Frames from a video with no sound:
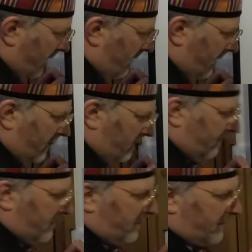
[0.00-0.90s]
then the
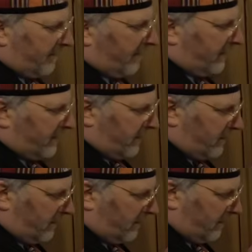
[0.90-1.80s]
Egyptian
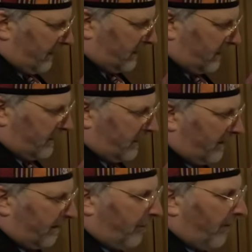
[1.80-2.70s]
civilization, which is
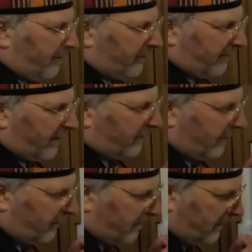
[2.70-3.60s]
another proper
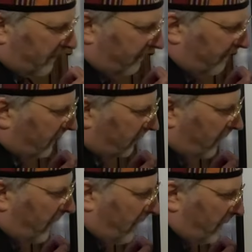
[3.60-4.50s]
civilization but defunct.
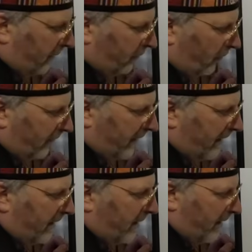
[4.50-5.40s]
And he saw
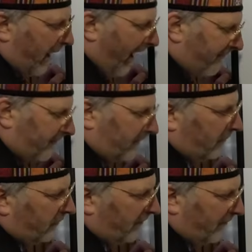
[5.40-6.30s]
the
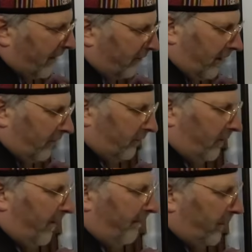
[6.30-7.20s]
African
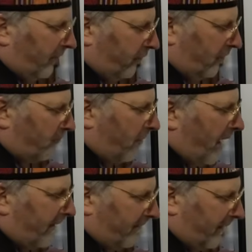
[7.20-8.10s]
civilization as
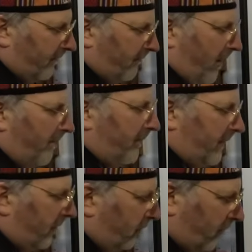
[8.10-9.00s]
deriving from
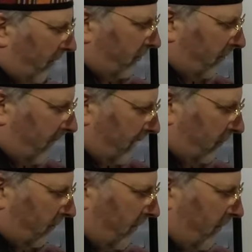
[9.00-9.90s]
these. So it's a
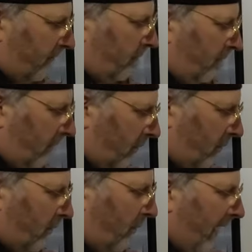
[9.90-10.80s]
mixture of,
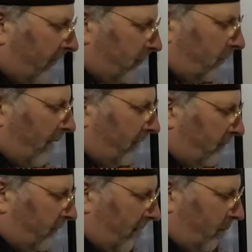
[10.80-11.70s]

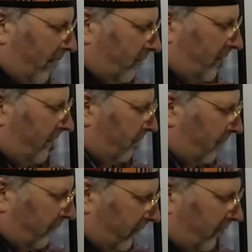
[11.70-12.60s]
the Western
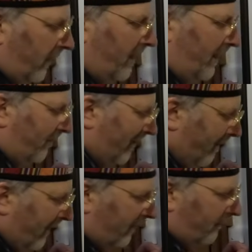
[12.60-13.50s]
influences,
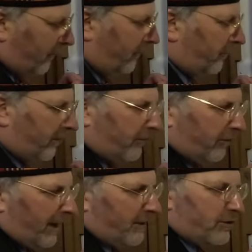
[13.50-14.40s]
Islamic influences,
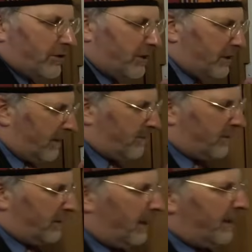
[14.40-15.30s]
and ancient
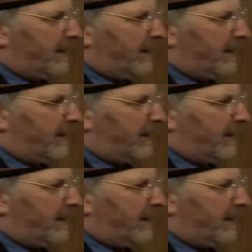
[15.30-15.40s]
Egyptian